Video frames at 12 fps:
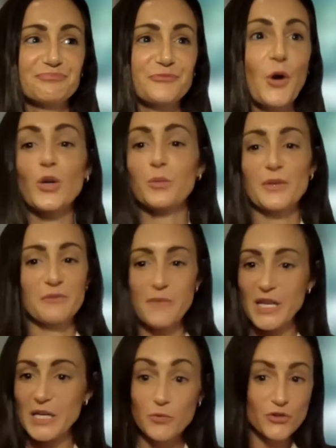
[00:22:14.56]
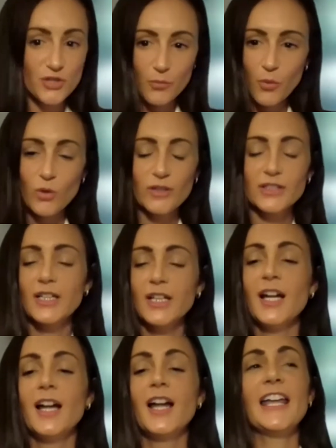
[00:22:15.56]
or with minimal support,
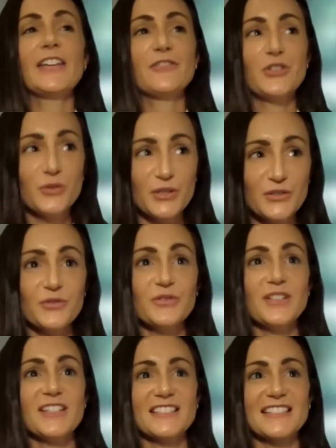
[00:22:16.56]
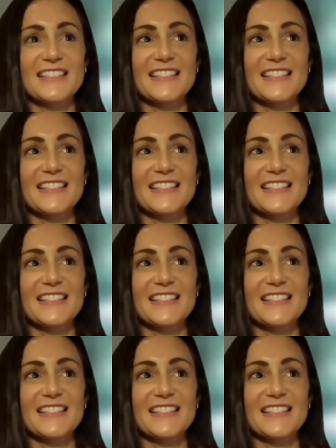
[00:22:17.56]
if you can do this,